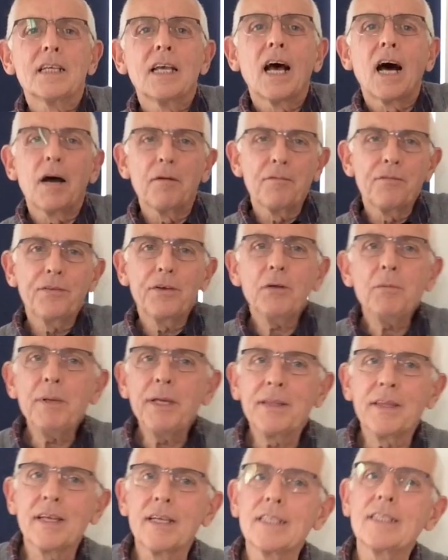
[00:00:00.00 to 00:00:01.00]
I'm
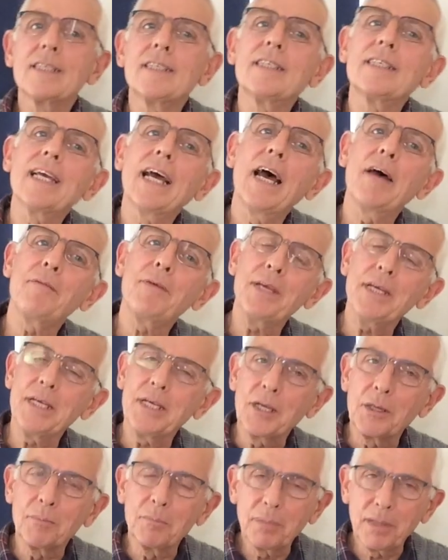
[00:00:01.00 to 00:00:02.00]
filming this having
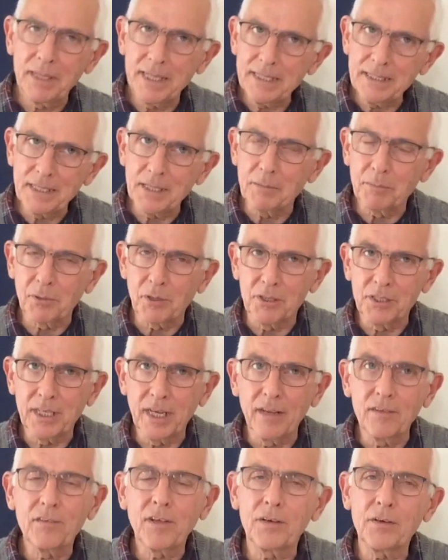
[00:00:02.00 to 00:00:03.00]
completed the
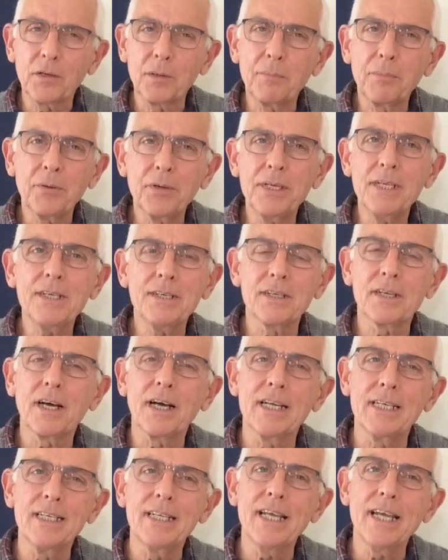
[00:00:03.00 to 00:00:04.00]
project, so I got a pretty good
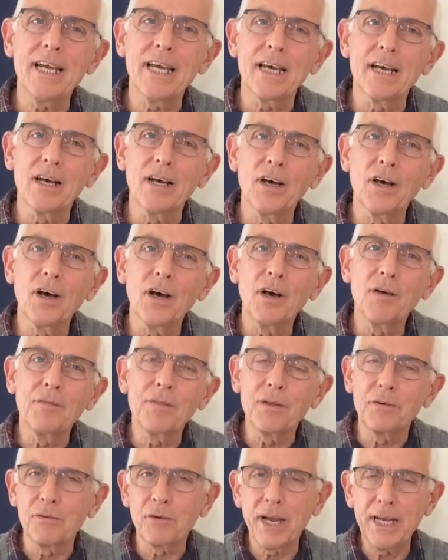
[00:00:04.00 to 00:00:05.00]
idea of
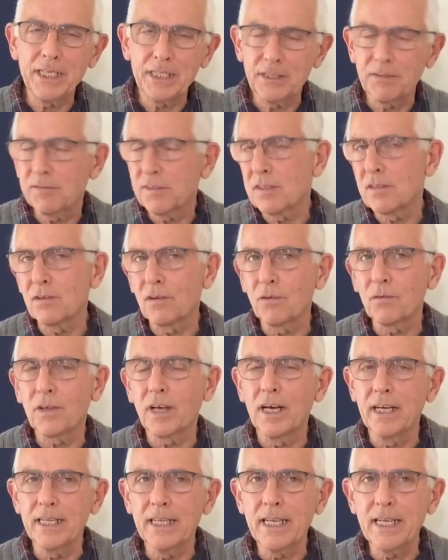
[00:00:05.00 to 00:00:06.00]
the range of tools that
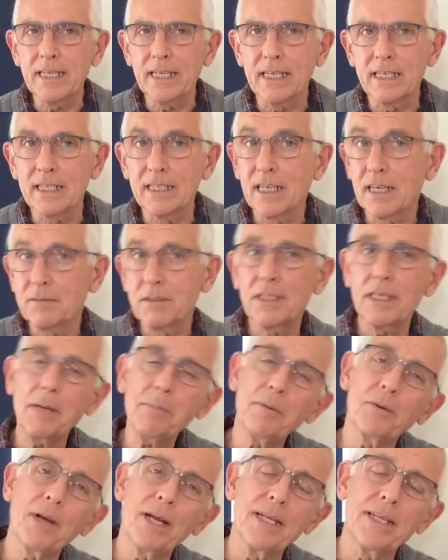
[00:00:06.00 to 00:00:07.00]
I needed, and I've
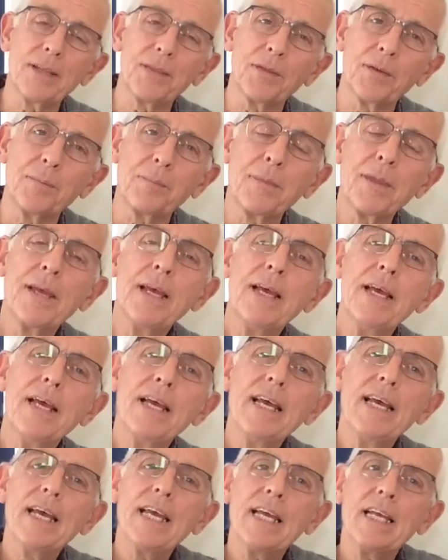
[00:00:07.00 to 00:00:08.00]
separated them
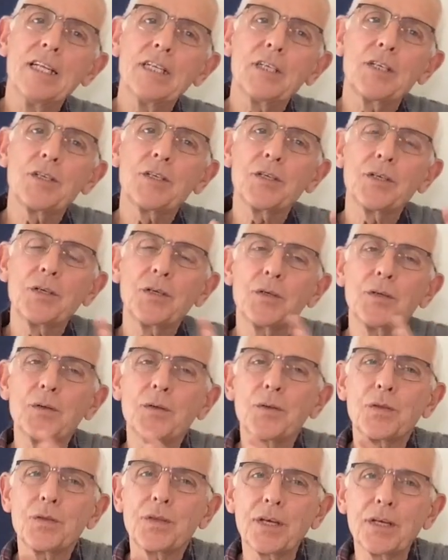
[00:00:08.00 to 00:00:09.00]

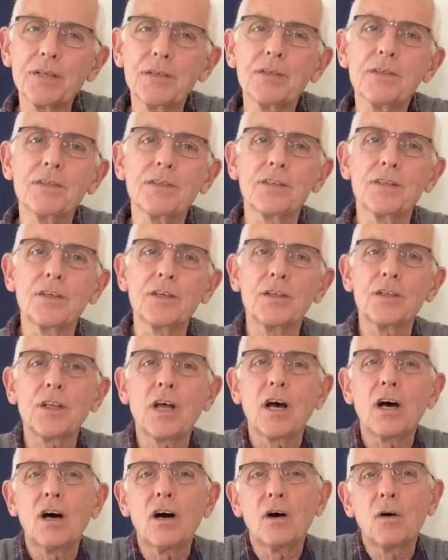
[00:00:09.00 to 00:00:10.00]
into those that
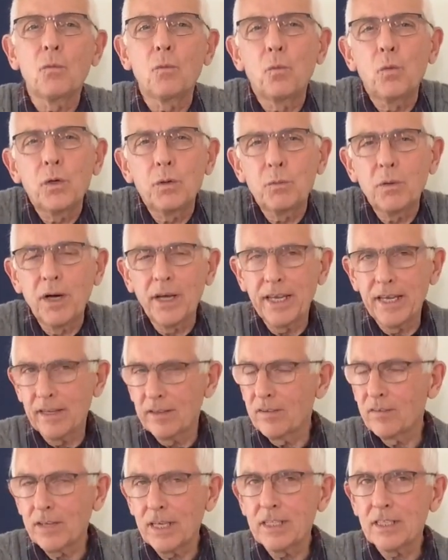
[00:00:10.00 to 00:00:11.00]
are woodworking
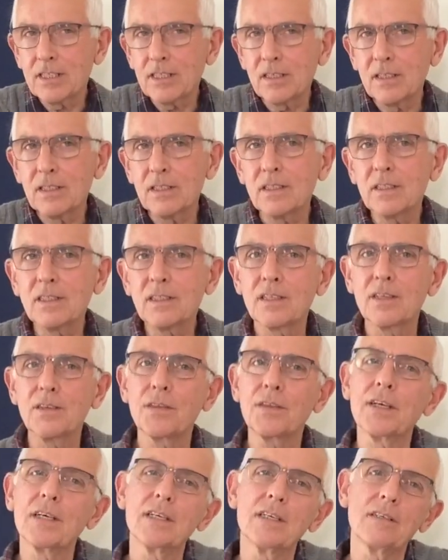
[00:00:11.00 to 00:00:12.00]
essentials
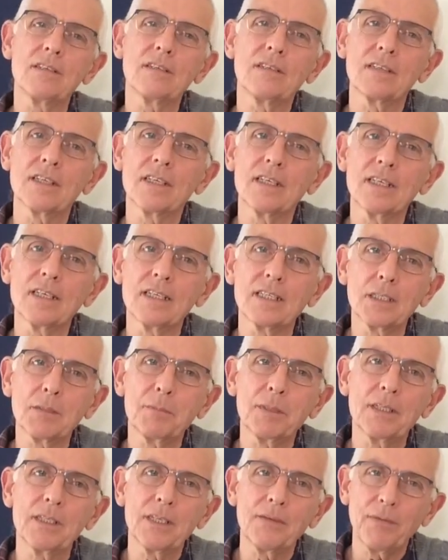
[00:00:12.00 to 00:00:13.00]
and those that are
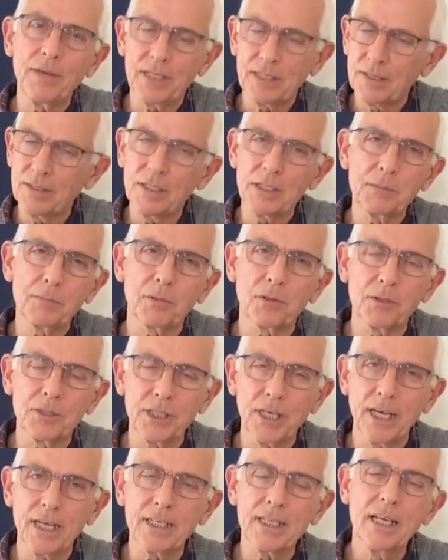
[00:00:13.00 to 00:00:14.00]
specific to this
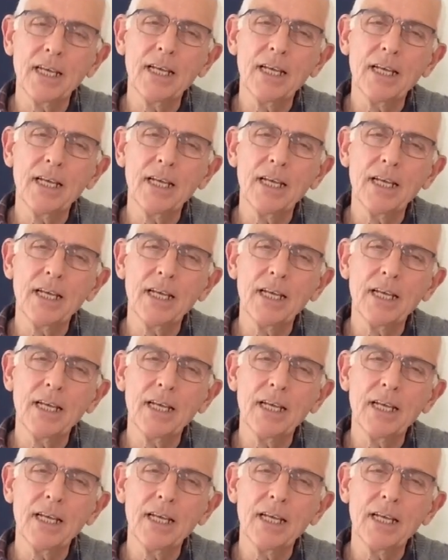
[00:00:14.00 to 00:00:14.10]
project.